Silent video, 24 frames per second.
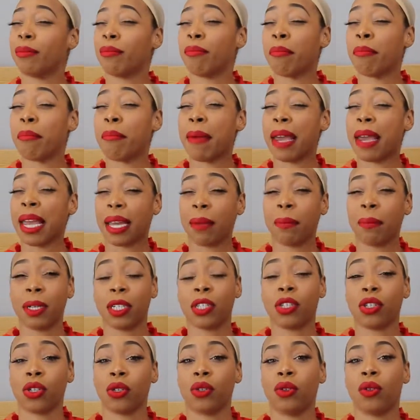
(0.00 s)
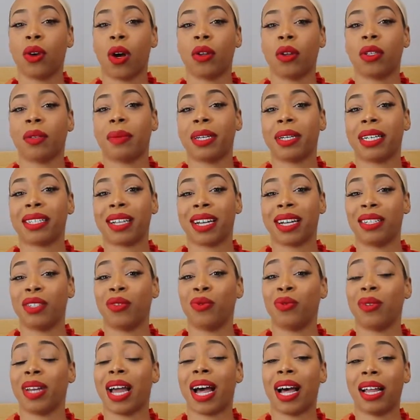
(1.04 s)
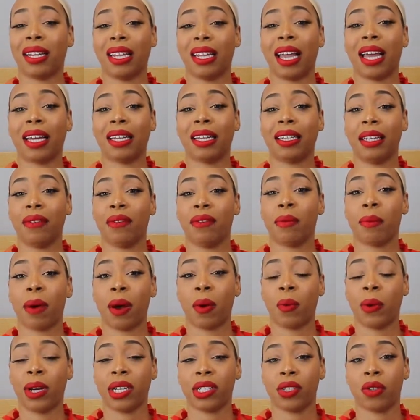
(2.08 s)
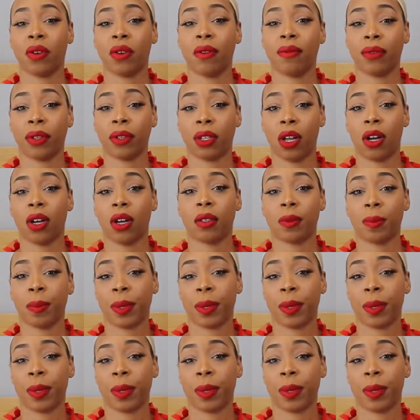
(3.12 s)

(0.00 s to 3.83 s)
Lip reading: maybe 2, only because I do not like leaving my wigs on for long